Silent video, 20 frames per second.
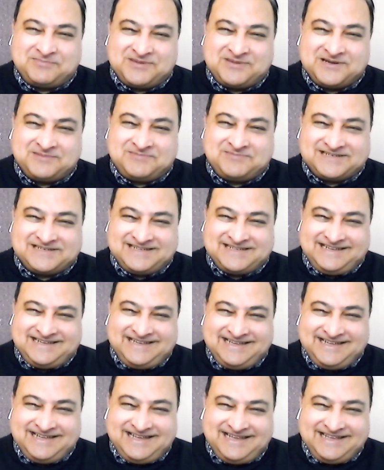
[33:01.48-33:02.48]
a
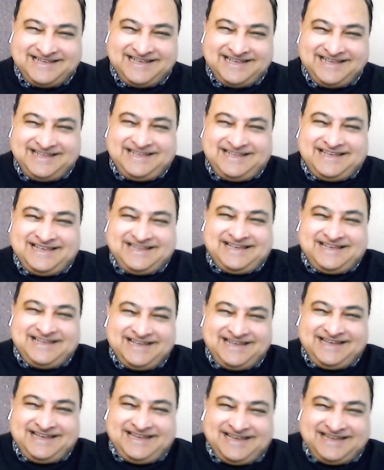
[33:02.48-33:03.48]
notepad next to your
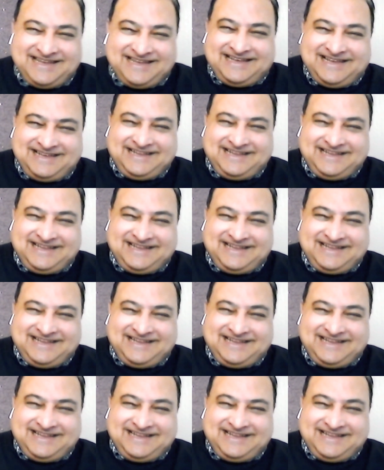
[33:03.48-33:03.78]
phone there.